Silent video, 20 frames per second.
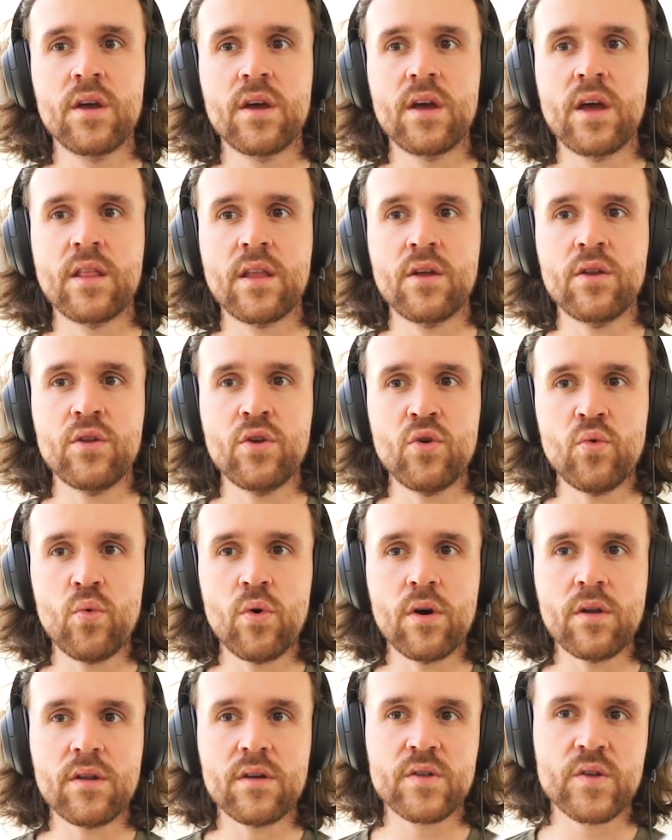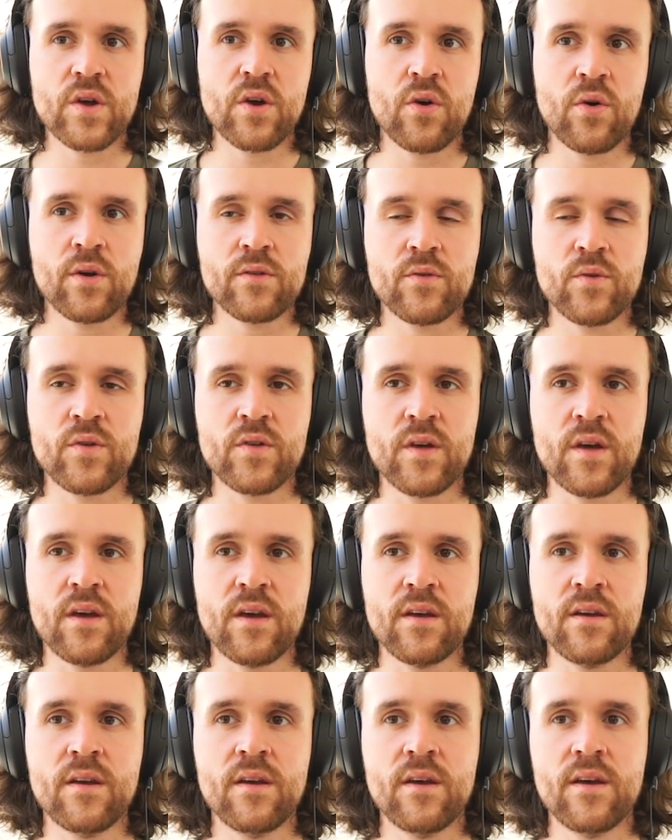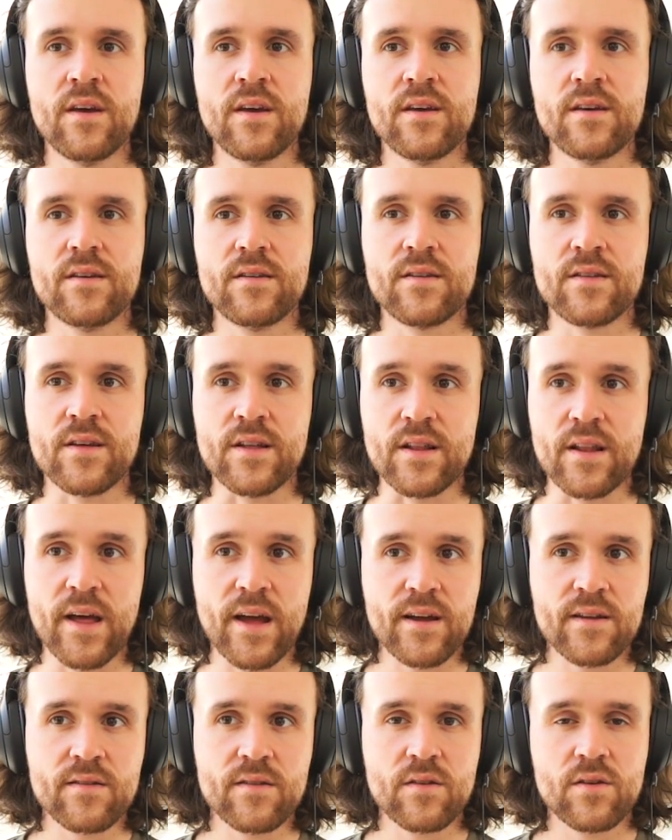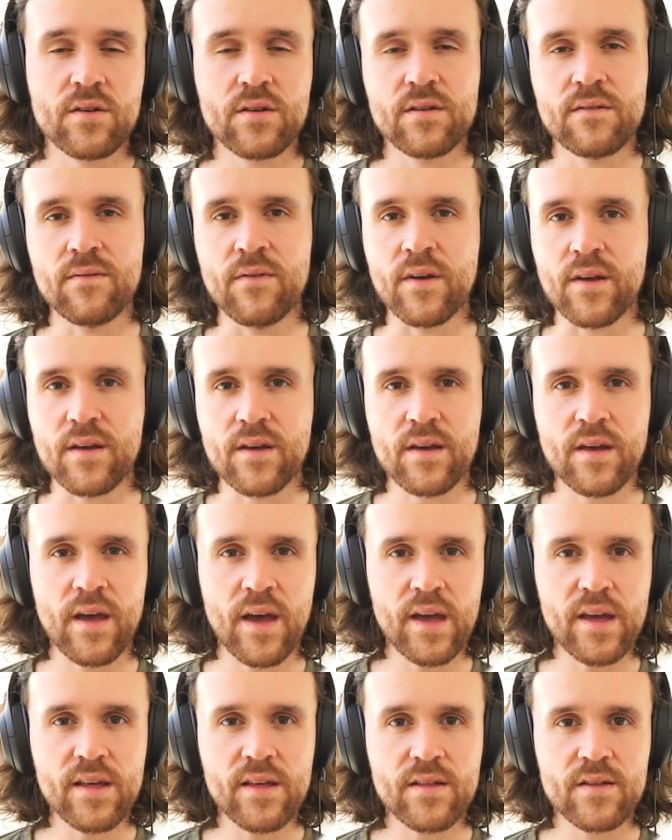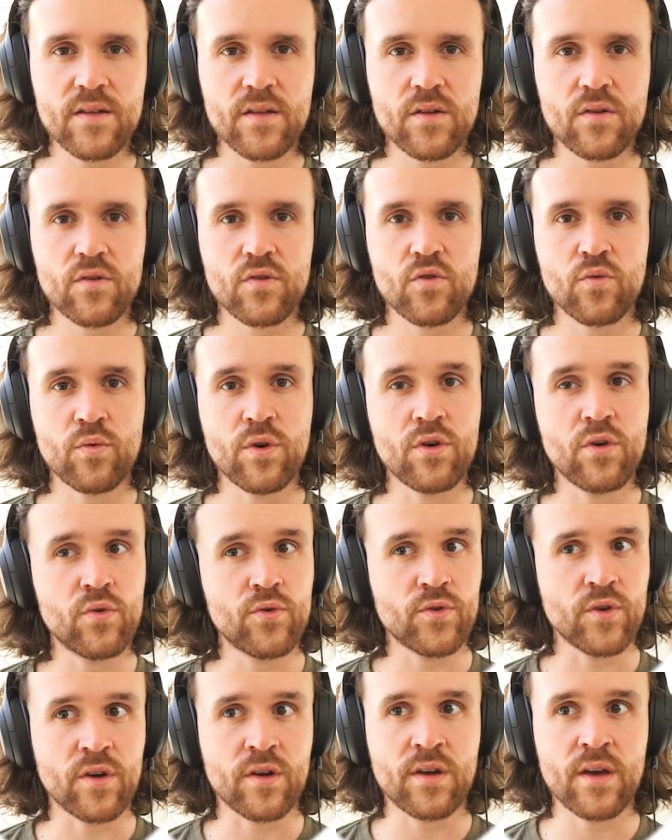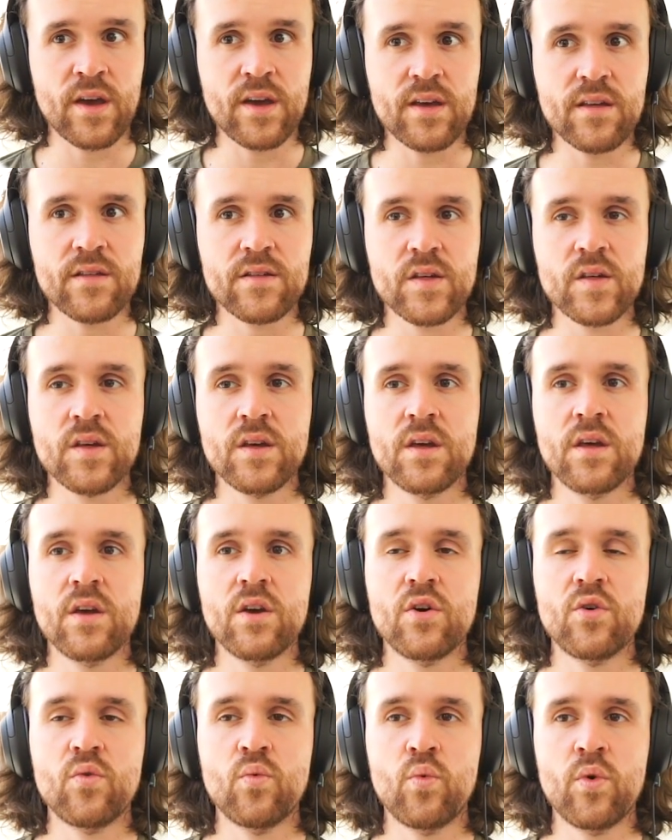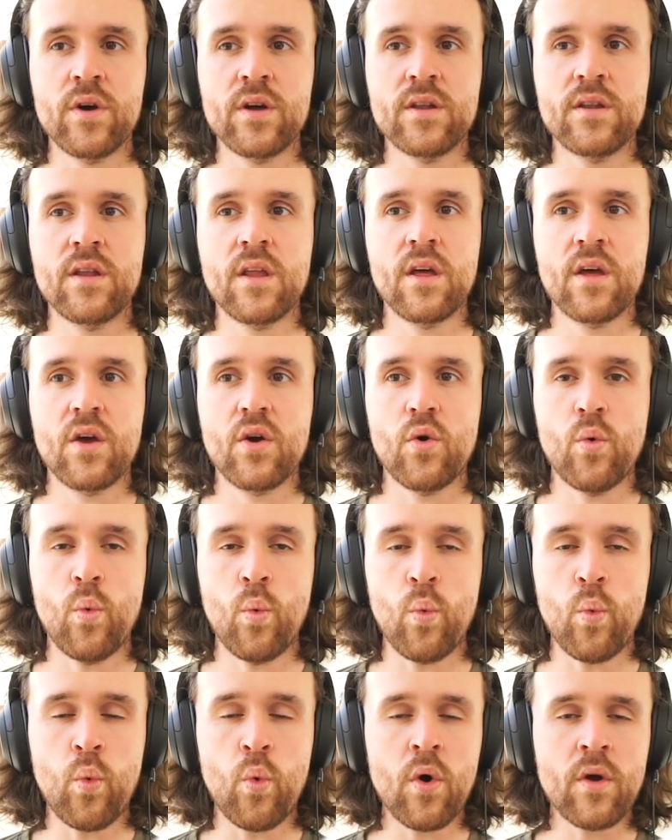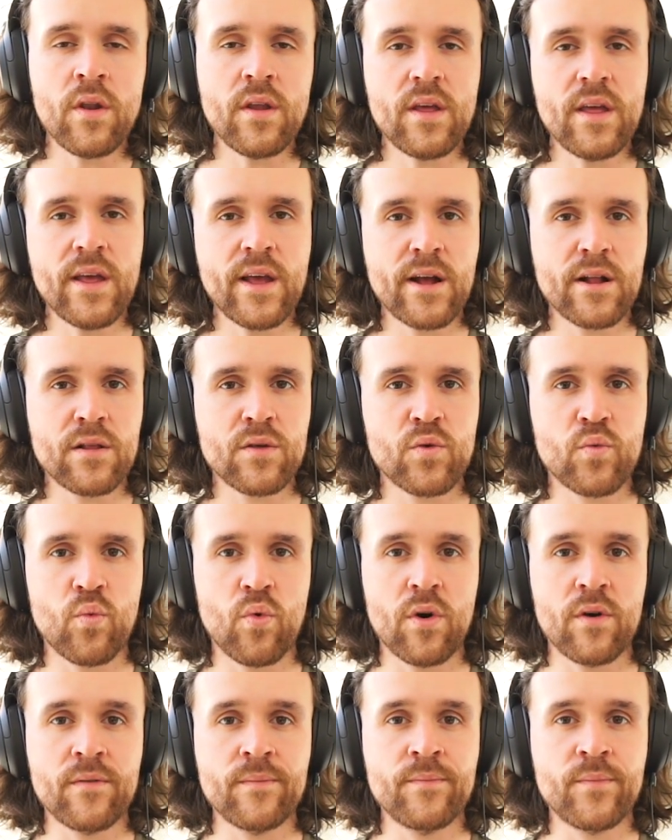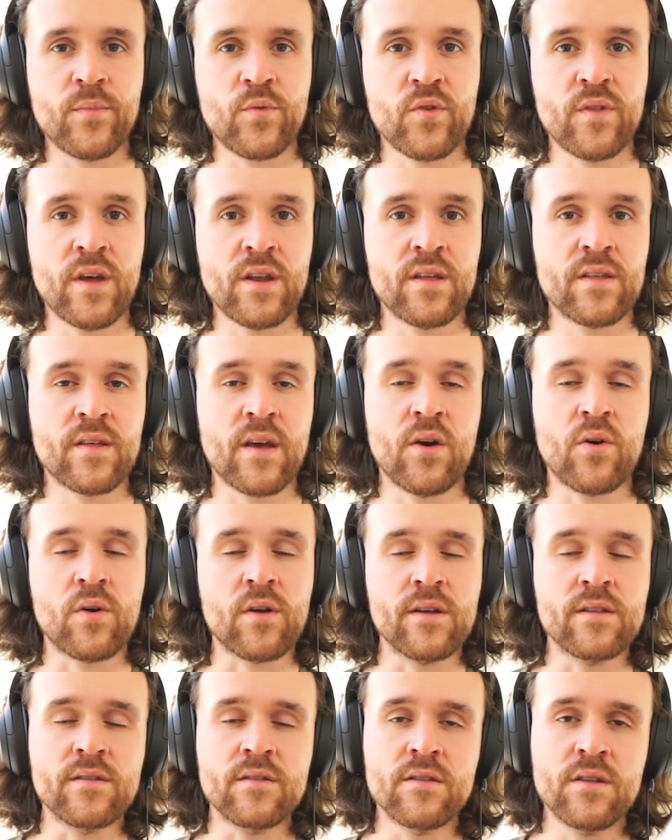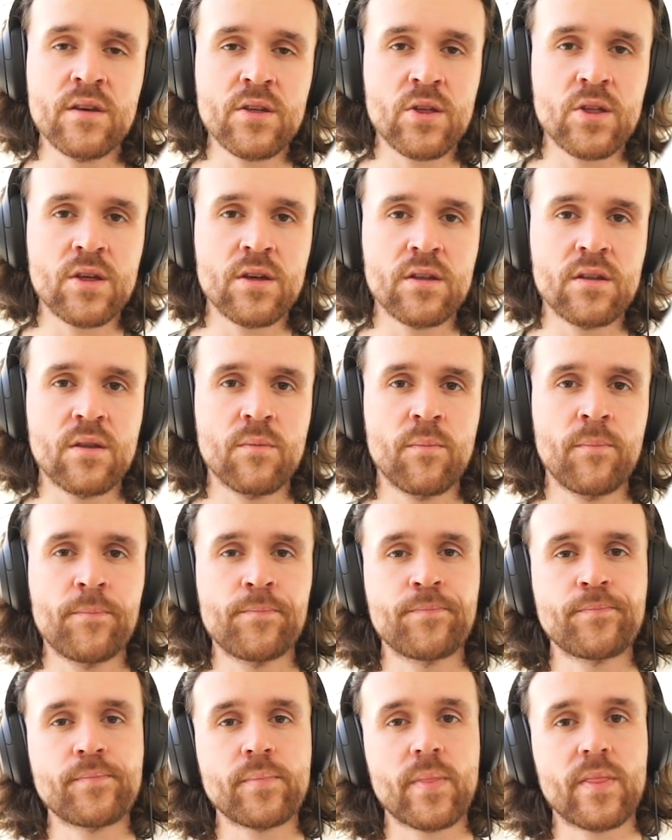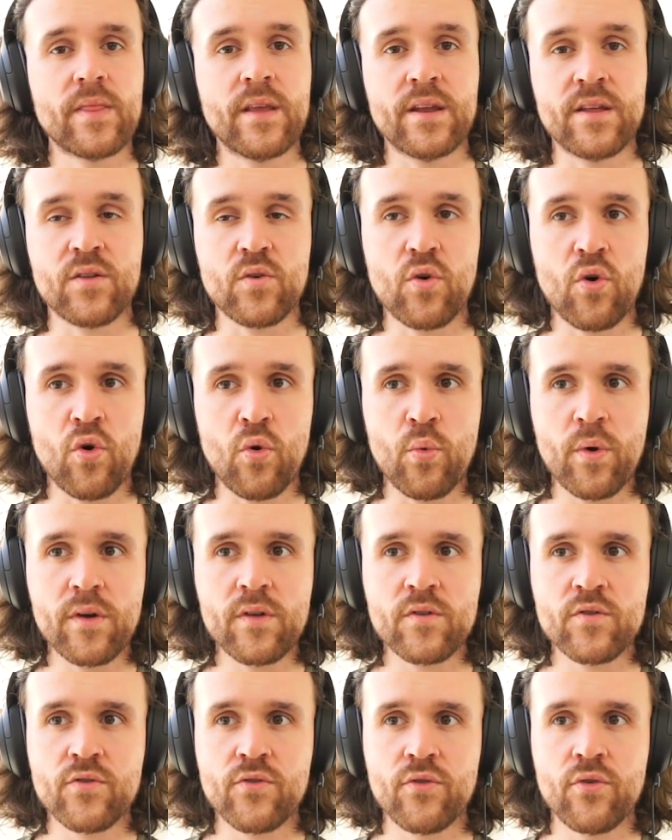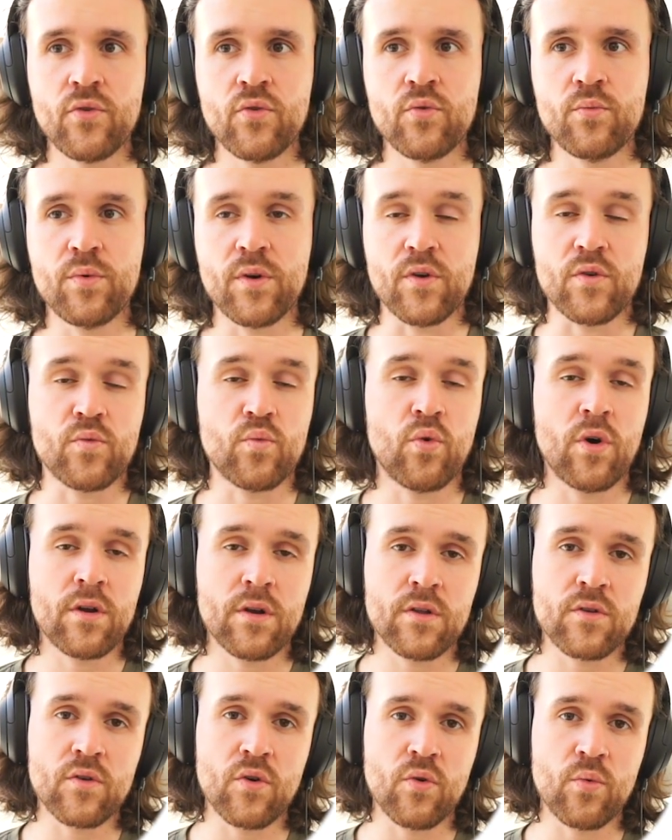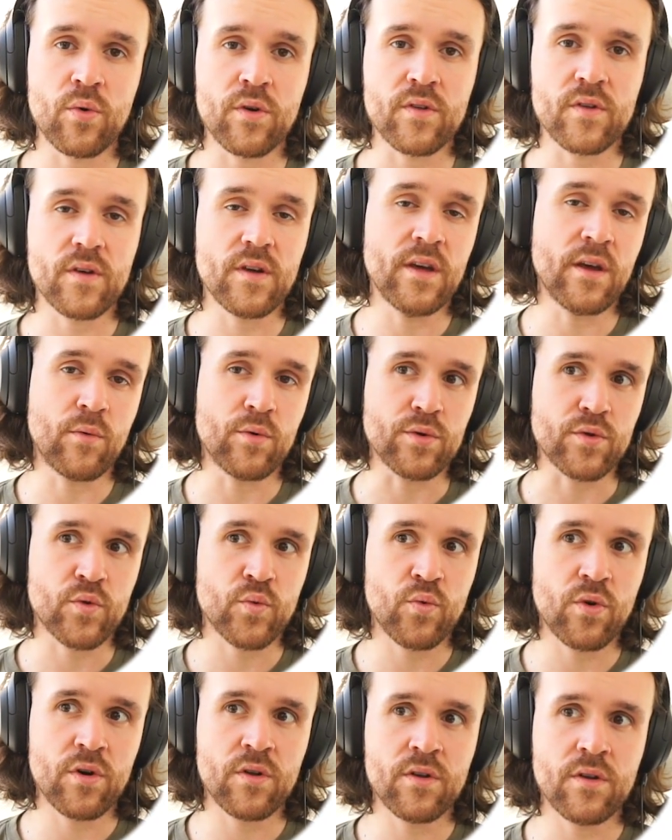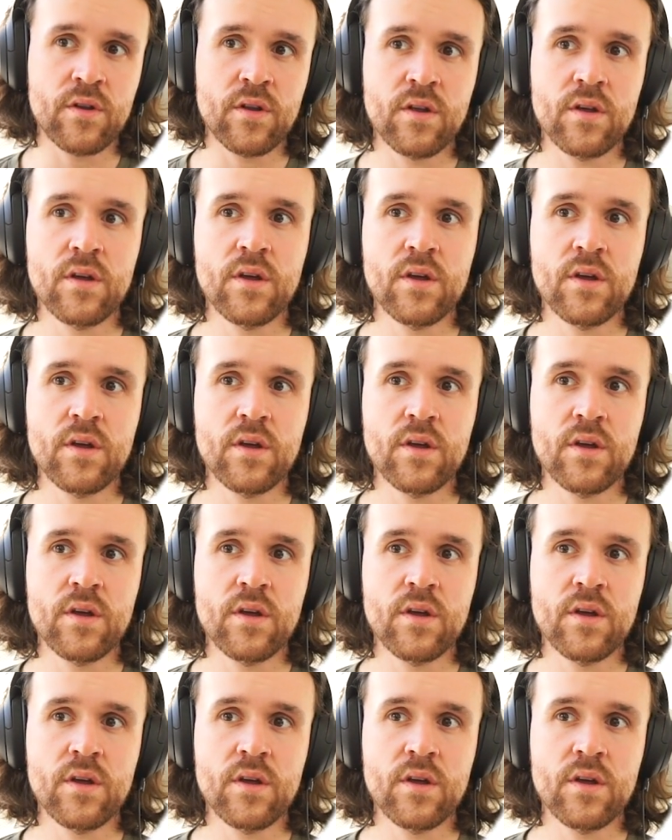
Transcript: And the new one is going to say select the case. So we're using a case when one equals one. So that is our condition that is always true because one is always equals one.